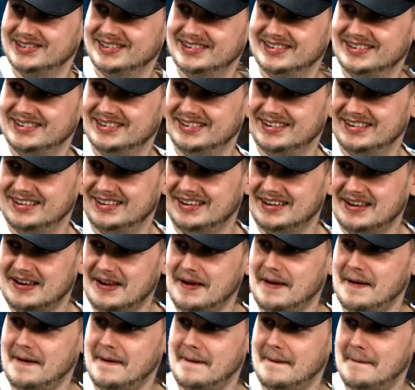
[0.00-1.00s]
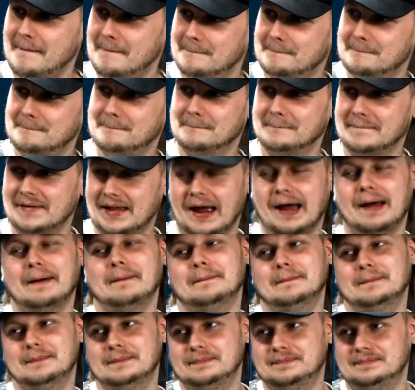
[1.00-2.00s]
Yeah. And it's silliness, right? Yeah. I
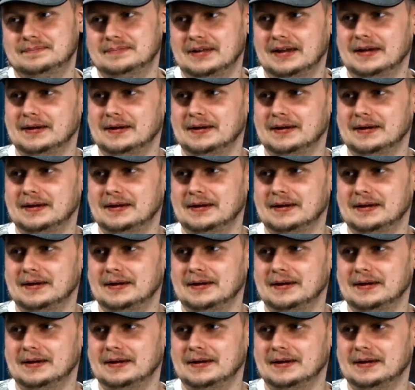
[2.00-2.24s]
think